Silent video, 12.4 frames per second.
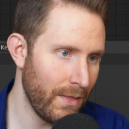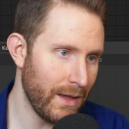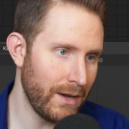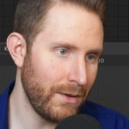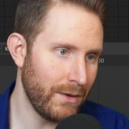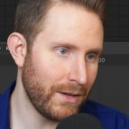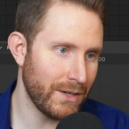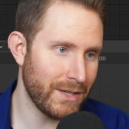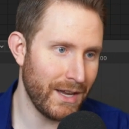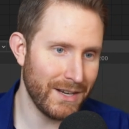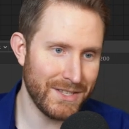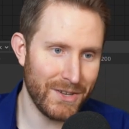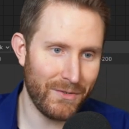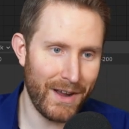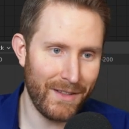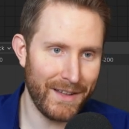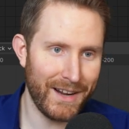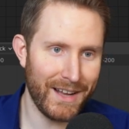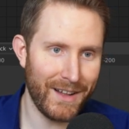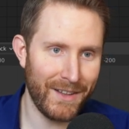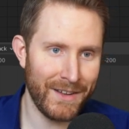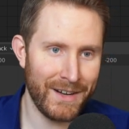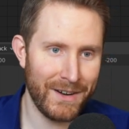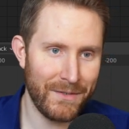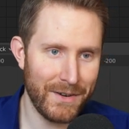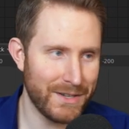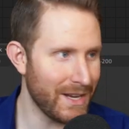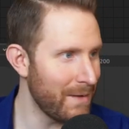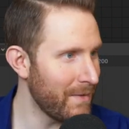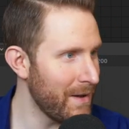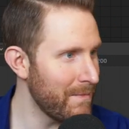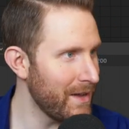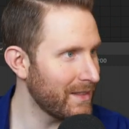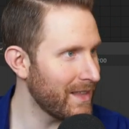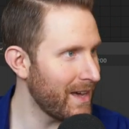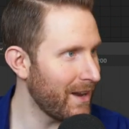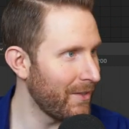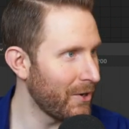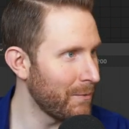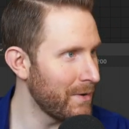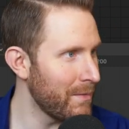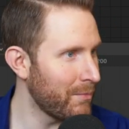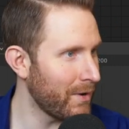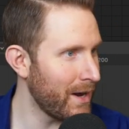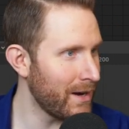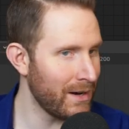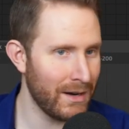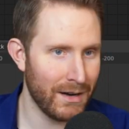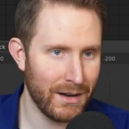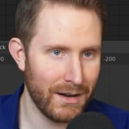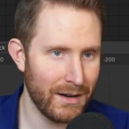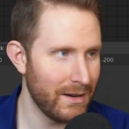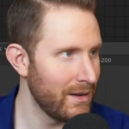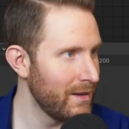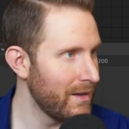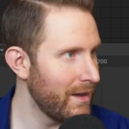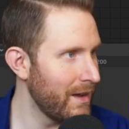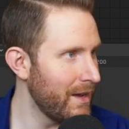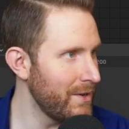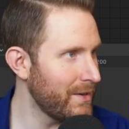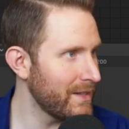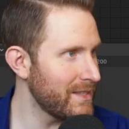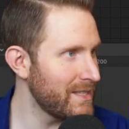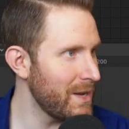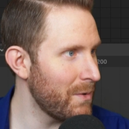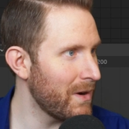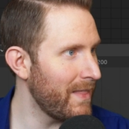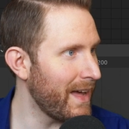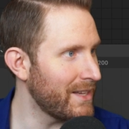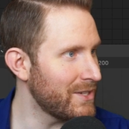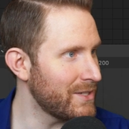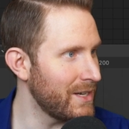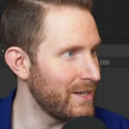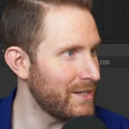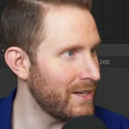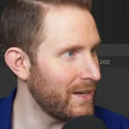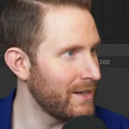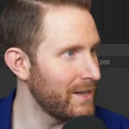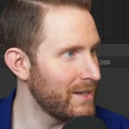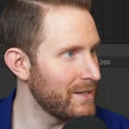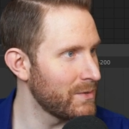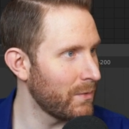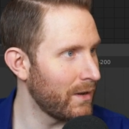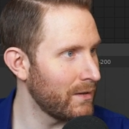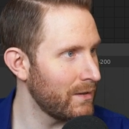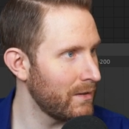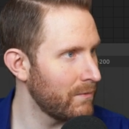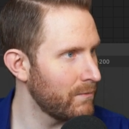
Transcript: Then you can change the railing color, which I might make that a little bit brighter. And you can see where that's changing as well.